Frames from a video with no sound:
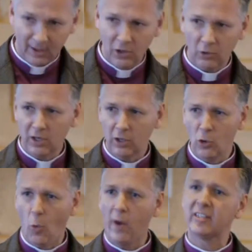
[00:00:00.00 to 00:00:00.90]
You,
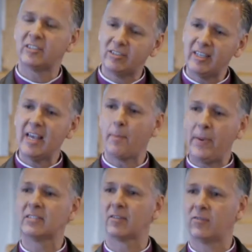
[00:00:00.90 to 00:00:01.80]
you want to see a
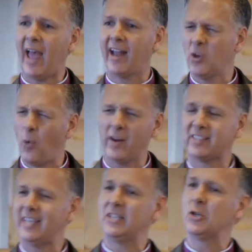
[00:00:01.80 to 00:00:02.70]
piece of land, you want to
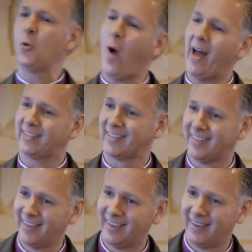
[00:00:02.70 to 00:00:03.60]
see it do what?
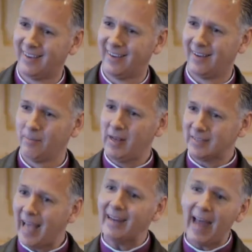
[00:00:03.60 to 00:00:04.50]

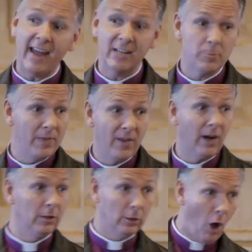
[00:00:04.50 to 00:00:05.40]
Because that land has been there
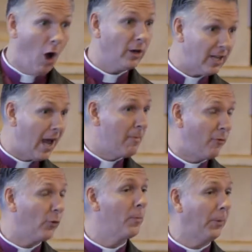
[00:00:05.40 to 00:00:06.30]
a long time
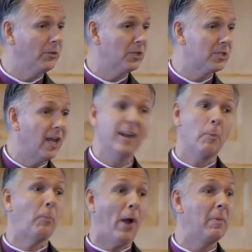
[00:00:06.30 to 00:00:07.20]
before you purchased it, and
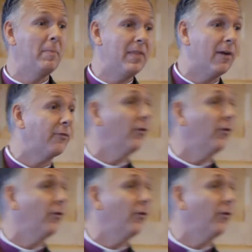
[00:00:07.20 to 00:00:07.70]
it'll probably be there